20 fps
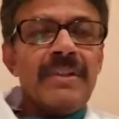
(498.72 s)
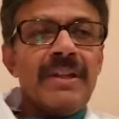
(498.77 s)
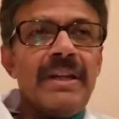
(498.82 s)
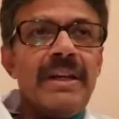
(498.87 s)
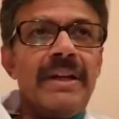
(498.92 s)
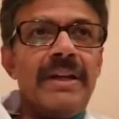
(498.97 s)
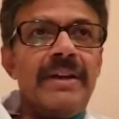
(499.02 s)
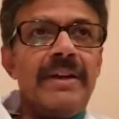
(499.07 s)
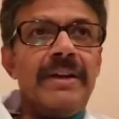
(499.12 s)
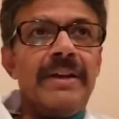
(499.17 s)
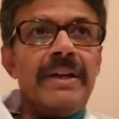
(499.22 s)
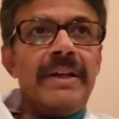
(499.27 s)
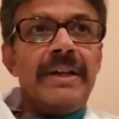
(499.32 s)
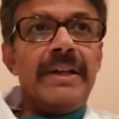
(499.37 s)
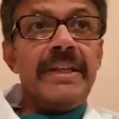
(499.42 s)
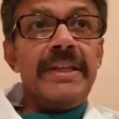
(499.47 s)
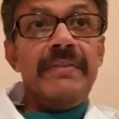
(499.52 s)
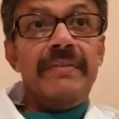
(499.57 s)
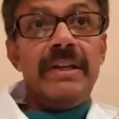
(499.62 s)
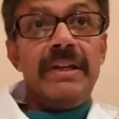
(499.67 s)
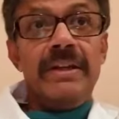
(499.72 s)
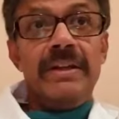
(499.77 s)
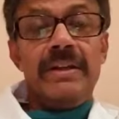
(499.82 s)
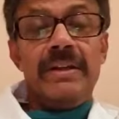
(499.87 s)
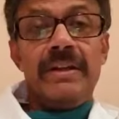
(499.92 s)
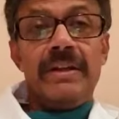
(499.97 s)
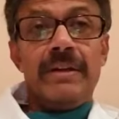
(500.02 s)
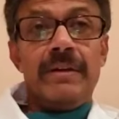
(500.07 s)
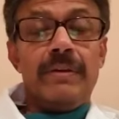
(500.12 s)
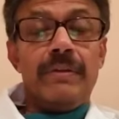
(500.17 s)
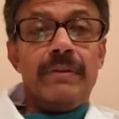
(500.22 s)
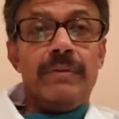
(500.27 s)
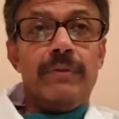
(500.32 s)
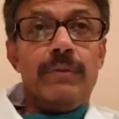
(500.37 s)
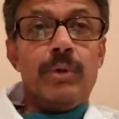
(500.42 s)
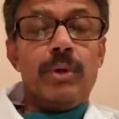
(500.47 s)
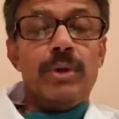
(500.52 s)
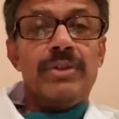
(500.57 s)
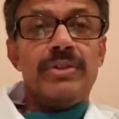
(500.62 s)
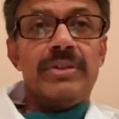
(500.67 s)
and even in
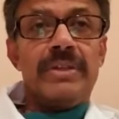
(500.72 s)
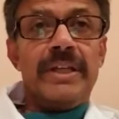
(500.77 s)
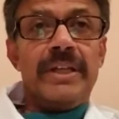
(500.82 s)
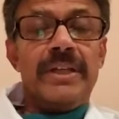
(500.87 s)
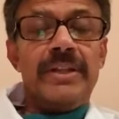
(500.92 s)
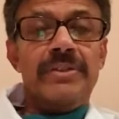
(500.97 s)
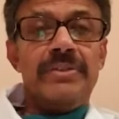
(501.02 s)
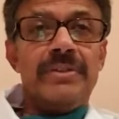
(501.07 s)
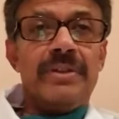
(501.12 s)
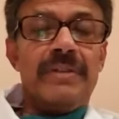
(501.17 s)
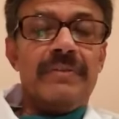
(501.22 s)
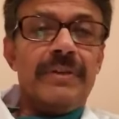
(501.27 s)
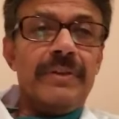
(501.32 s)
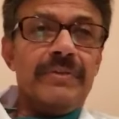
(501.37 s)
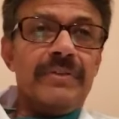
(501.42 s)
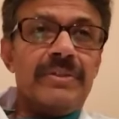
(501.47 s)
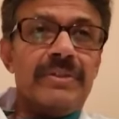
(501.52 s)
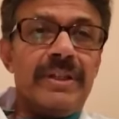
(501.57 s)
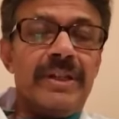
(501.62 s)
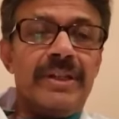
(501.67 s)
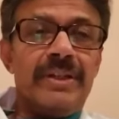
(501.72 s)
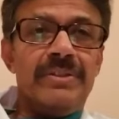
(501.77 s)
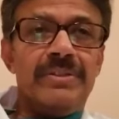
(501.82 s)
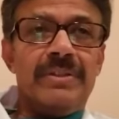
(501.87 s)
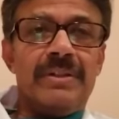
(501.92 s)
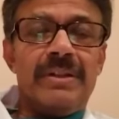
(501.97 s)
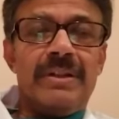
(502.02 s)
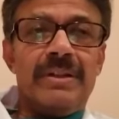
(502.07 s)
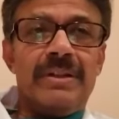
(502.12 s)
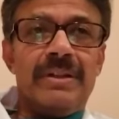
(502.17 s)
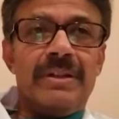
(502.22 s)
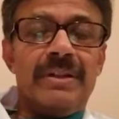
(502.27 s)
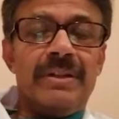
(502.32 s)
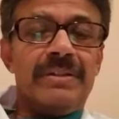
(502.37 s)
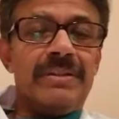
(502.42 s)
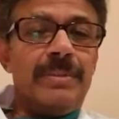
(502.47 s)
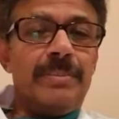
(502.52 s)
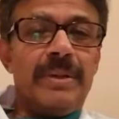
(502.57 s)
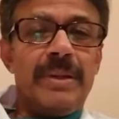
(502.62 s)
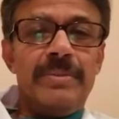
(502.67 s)
4th stage, 5th stage, or
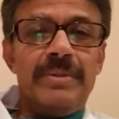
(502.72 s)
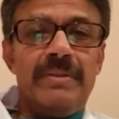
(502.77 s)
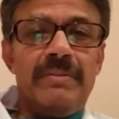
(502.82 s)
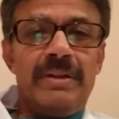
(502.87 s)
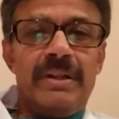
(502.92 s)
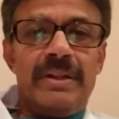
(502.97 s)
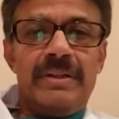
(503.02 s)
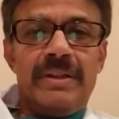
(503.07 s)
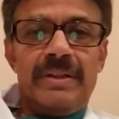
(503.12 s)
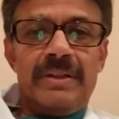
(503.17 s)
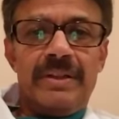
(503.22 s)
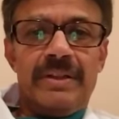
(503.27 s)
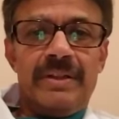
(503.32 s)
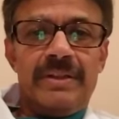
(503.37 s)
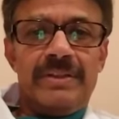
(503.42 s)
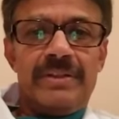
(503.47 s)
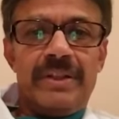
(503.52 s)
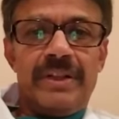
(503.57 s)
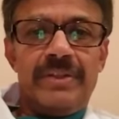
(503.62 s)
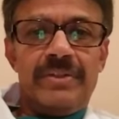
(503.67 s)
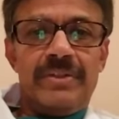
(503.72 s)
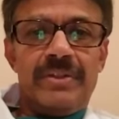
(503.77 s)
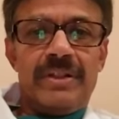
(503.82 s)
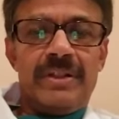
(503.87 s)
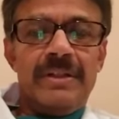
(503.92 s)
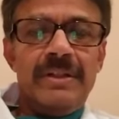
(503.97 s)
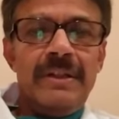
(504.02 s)
sometimes even in the 3rd stage,